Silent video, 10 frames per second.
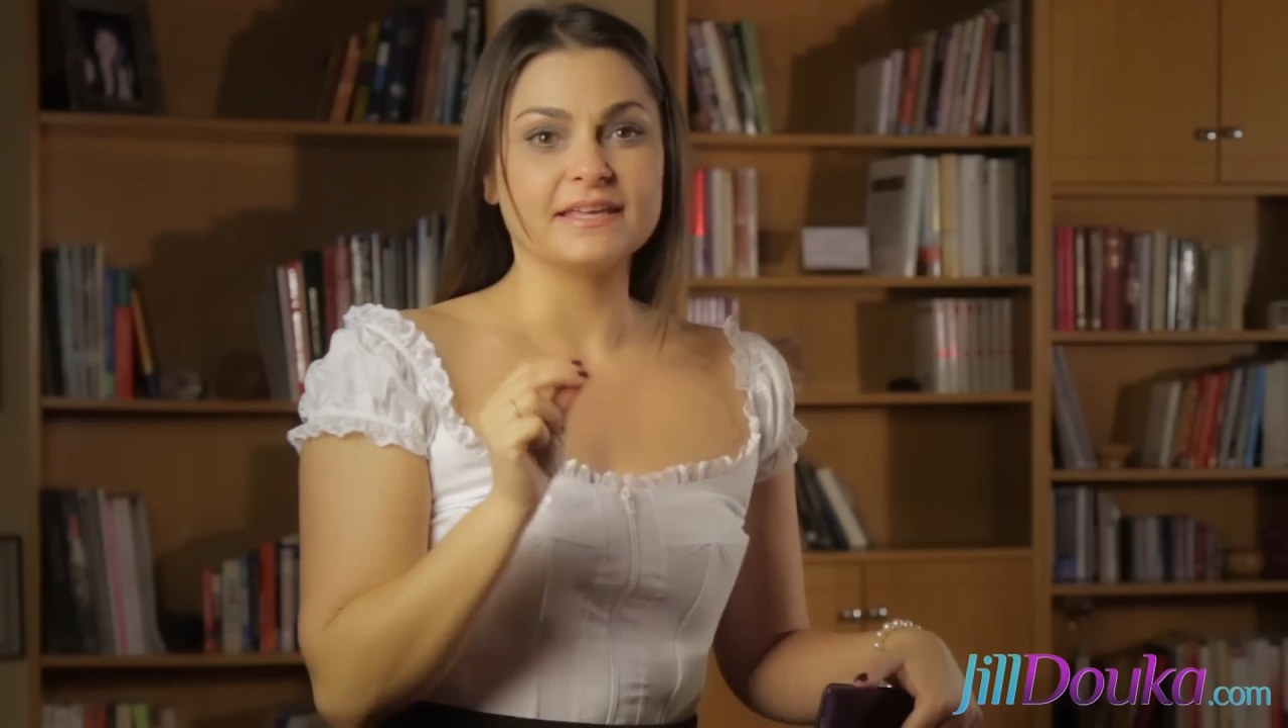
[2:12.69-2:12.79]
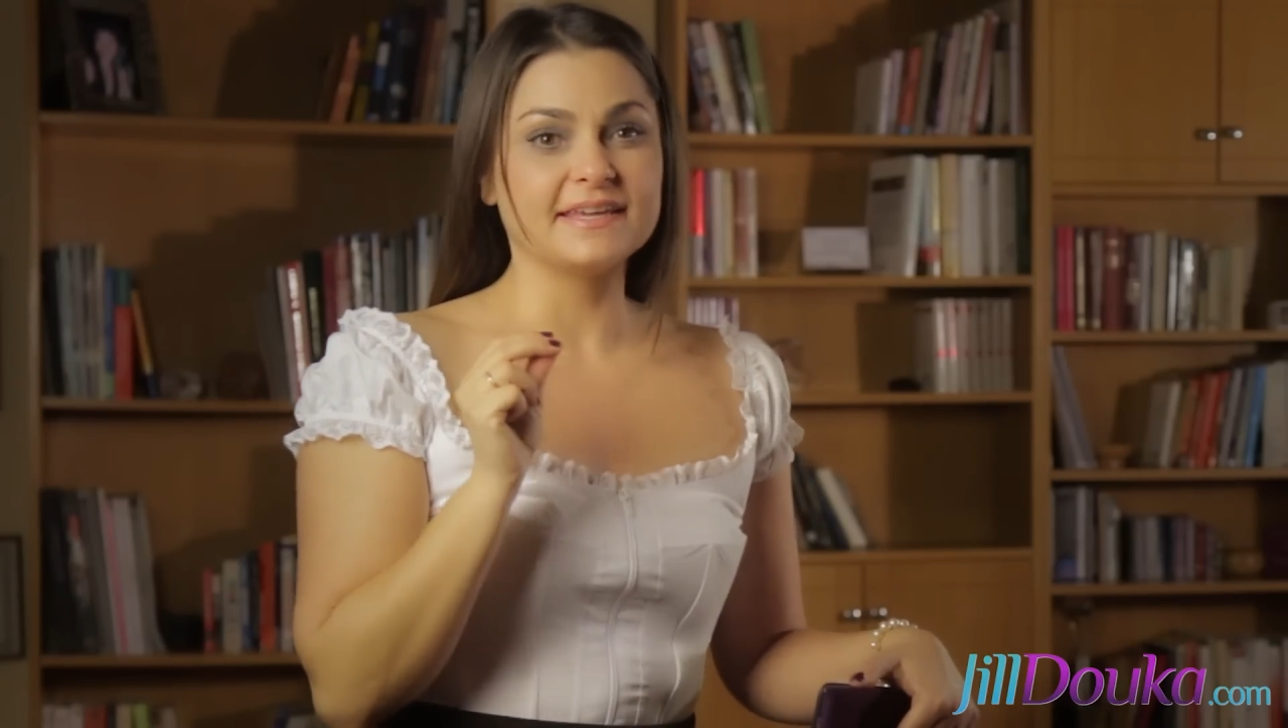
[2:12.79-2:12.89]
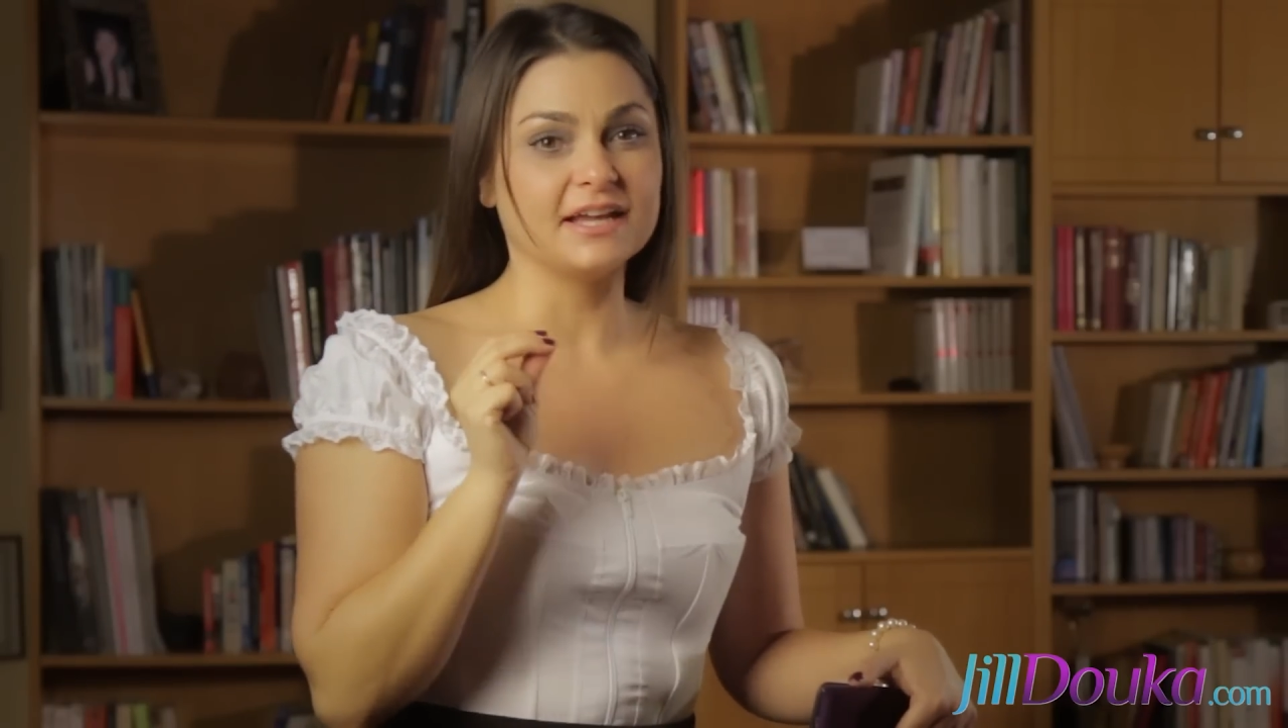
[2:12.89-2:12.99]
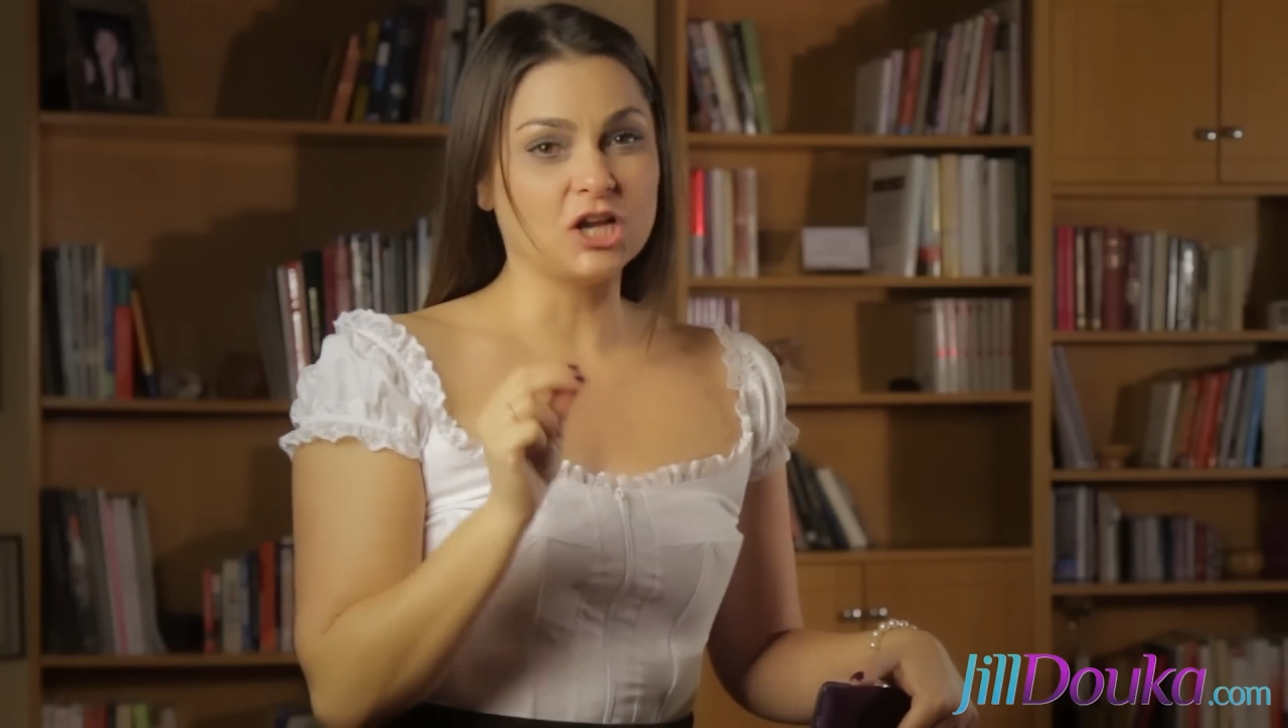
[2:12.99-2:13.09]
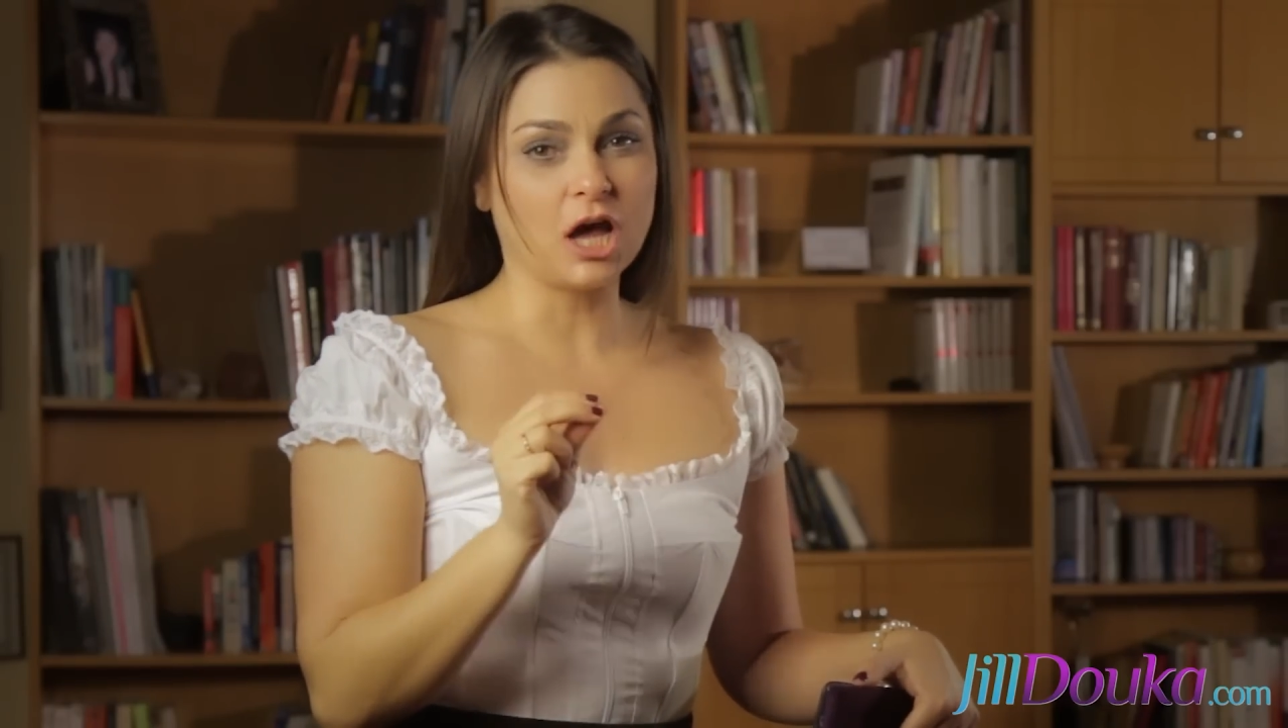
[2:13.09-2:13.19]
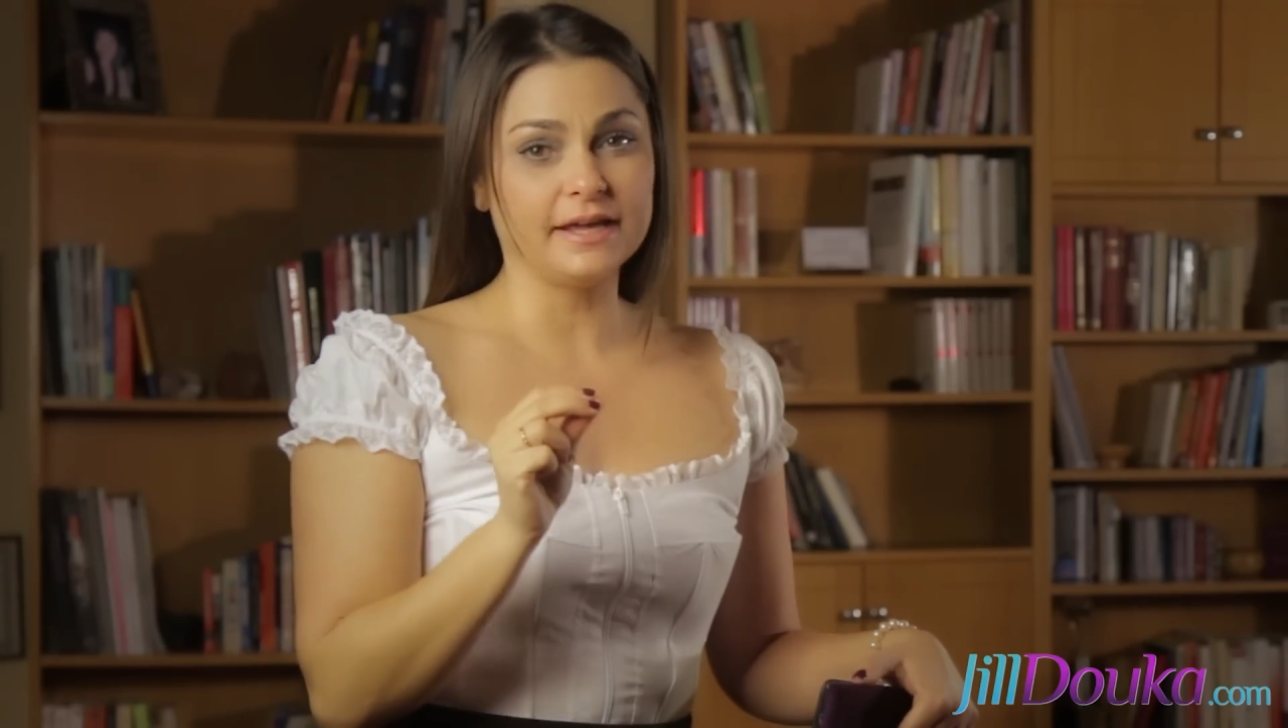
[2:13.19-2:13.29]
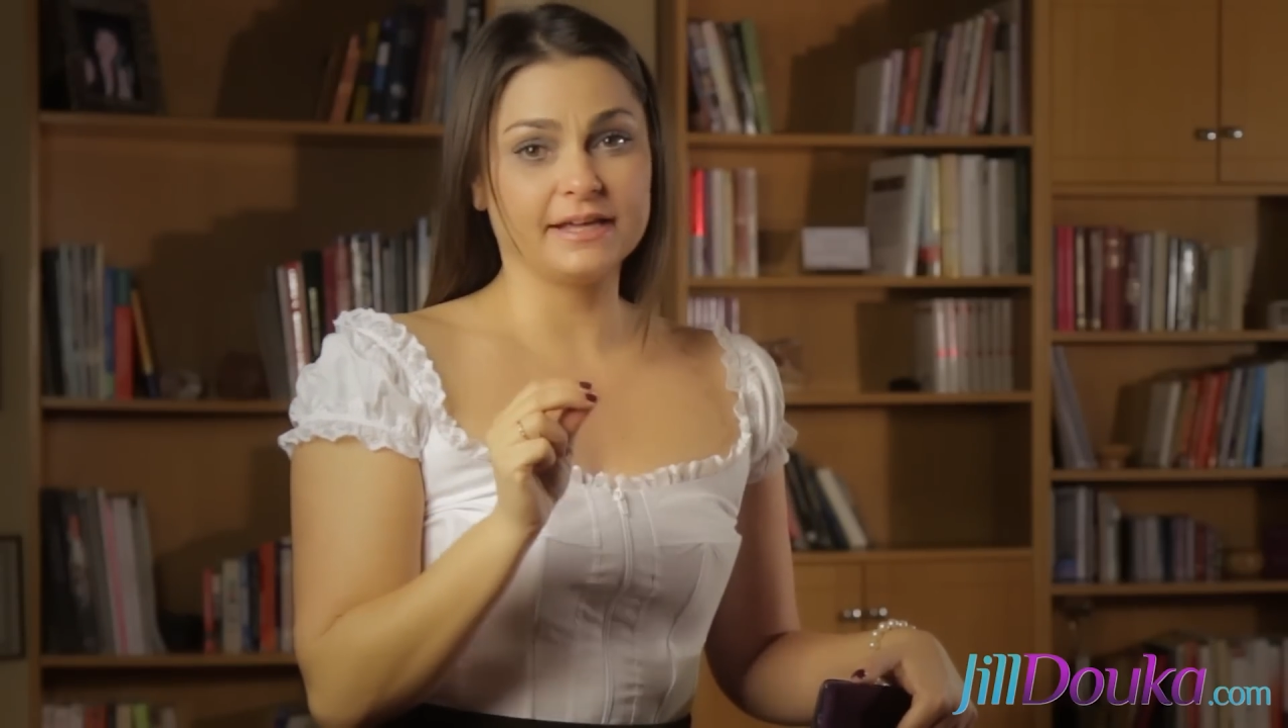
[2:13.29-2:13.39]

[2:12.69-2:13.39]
cannot